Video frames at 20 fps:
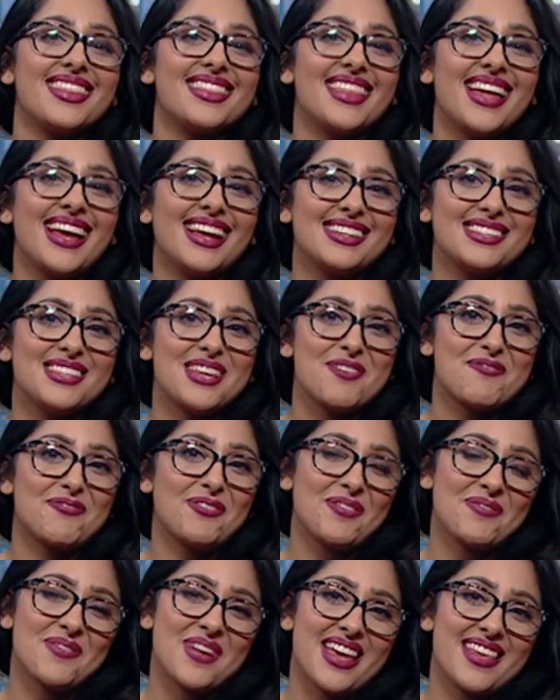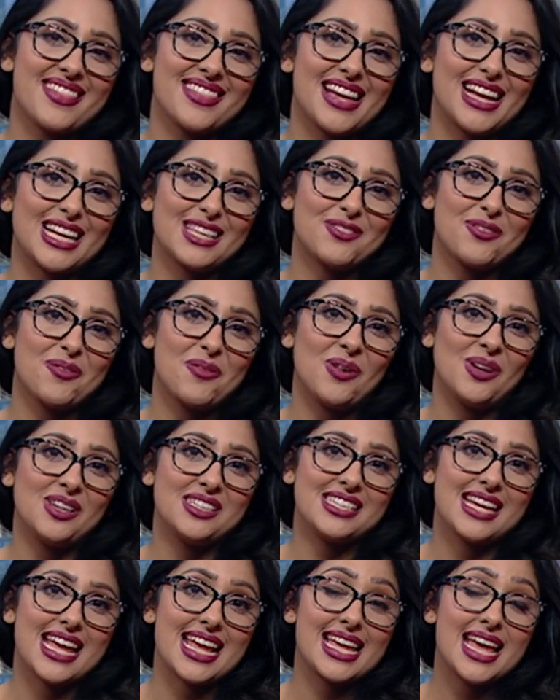That's it from me. Thanks for
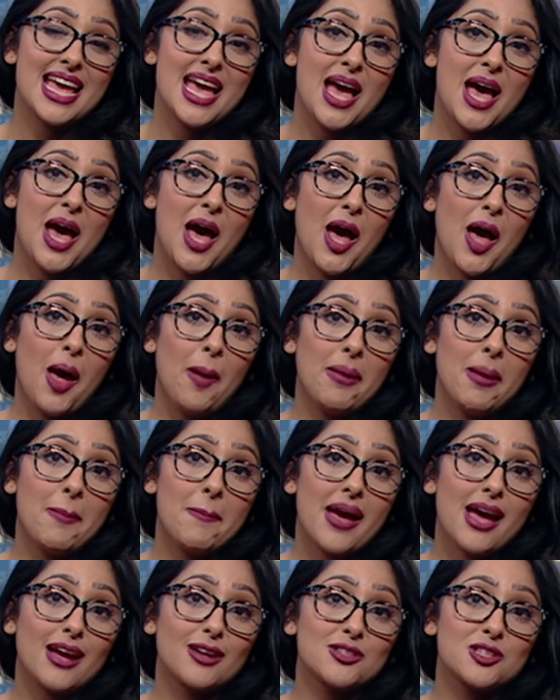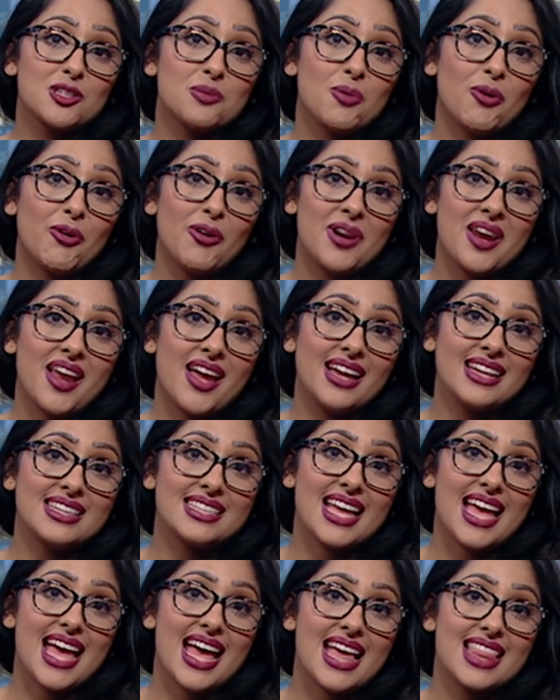watching. I'll be back tomorrow
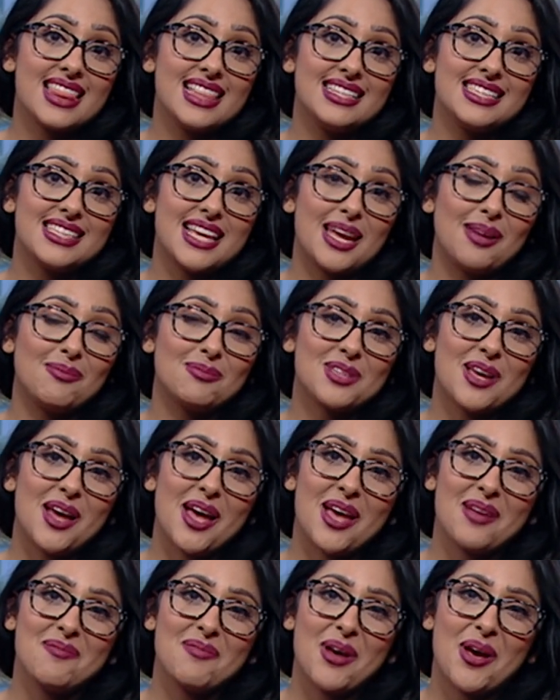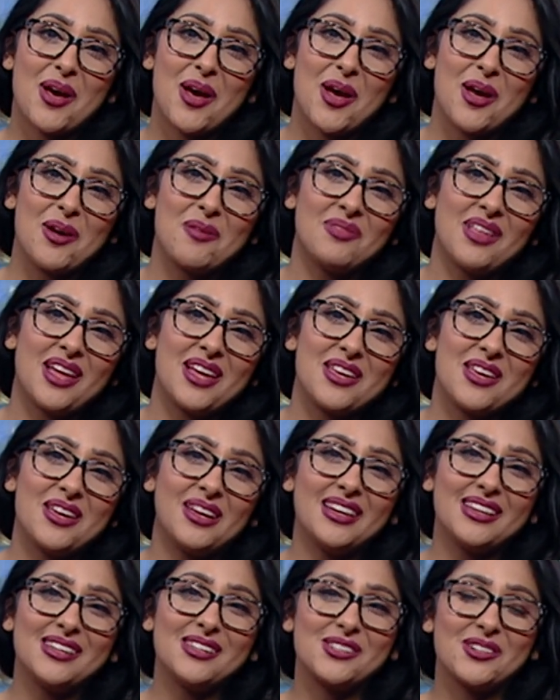night at the same time. I hope that
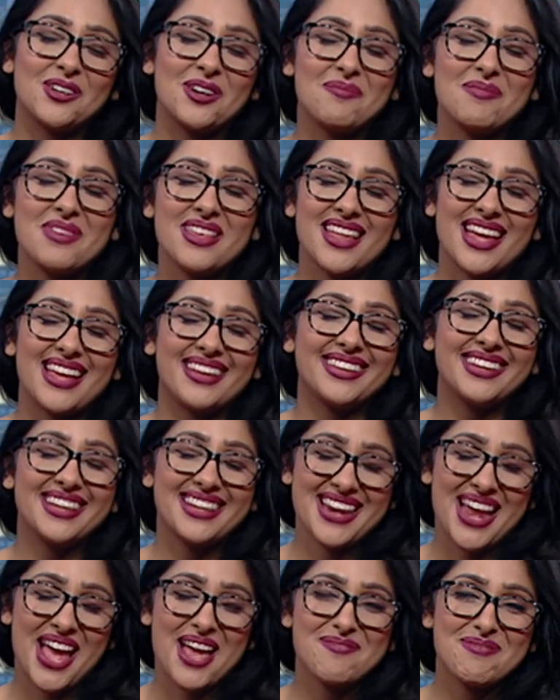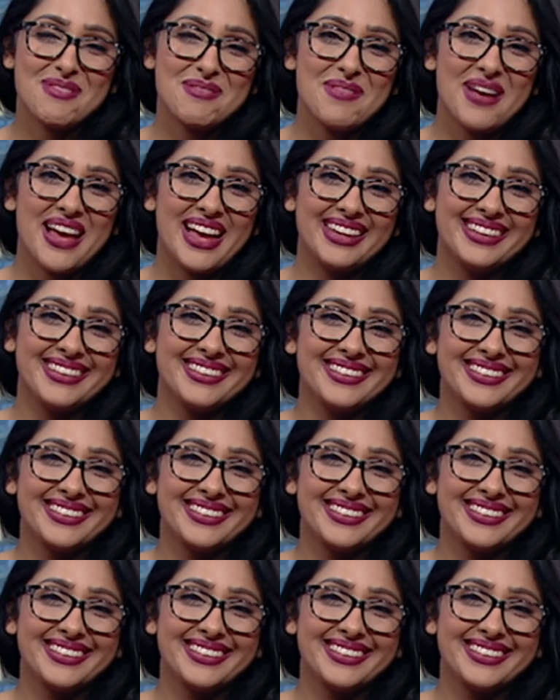you can join me then. Good night. Bye-bye.